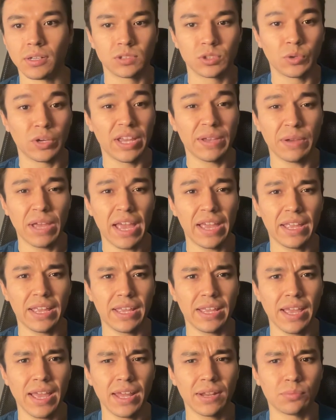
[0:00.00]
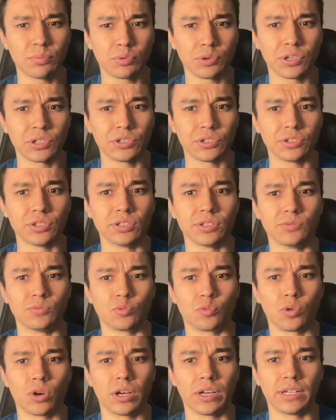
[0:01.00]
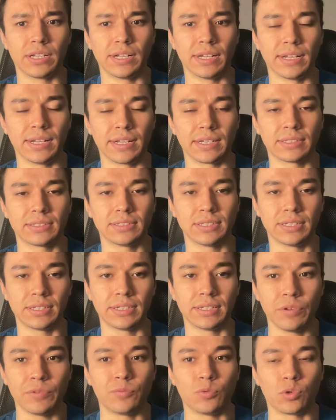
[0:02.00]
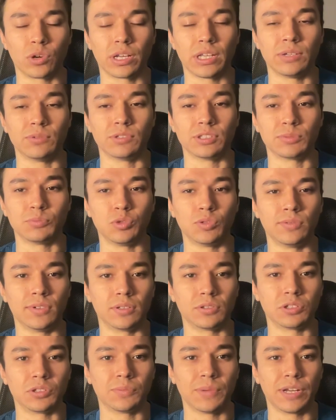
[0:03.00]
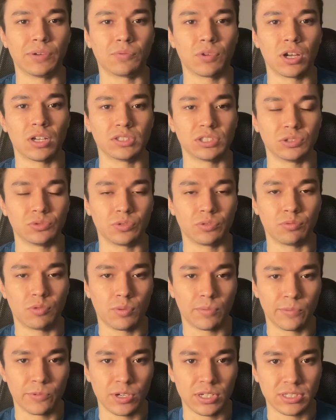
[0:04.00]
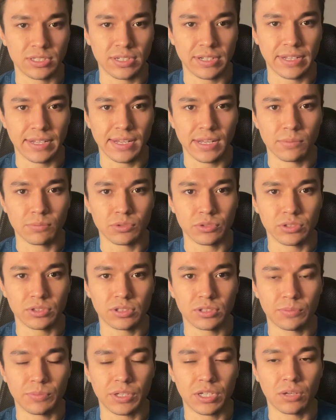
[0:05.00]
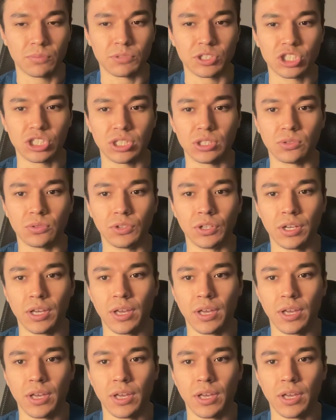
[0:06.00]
so he had a pretty good run in NXT before he was moved up to the main roster with Roman Reigns and Dean Ambrose to become the Shield.